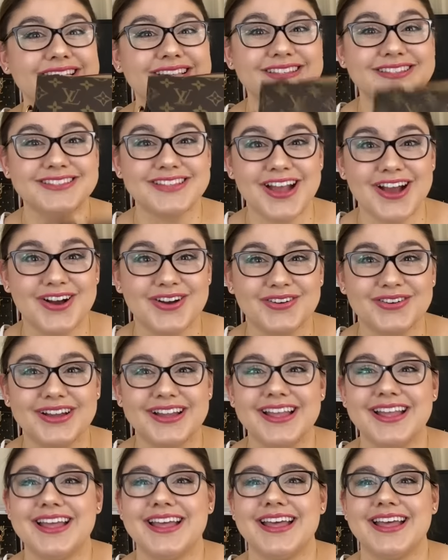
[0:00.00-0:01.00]
So,
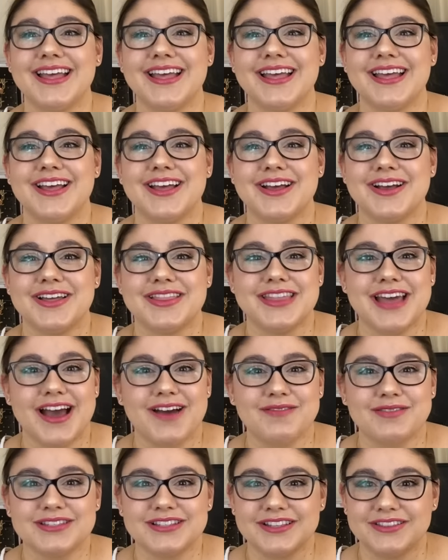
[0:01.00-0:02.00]

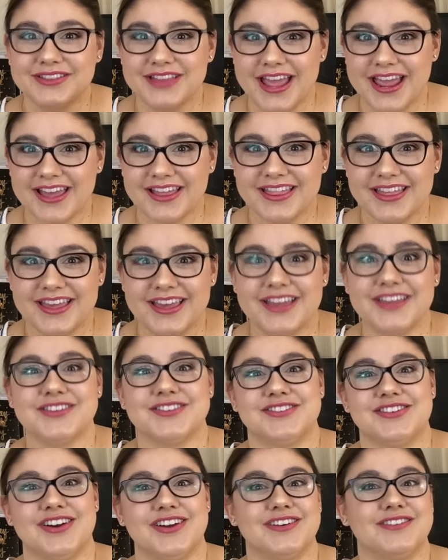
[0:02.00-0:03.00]
that was a lengthy
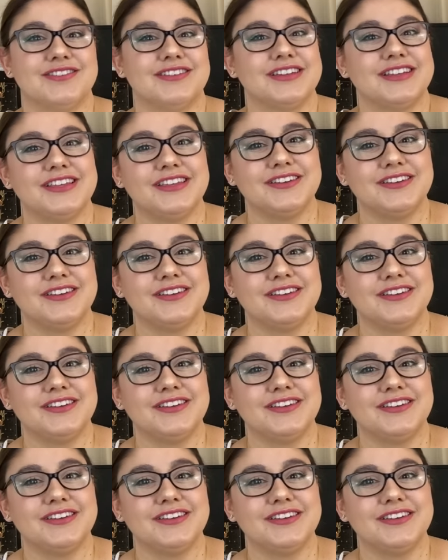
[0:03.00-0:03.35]
intro.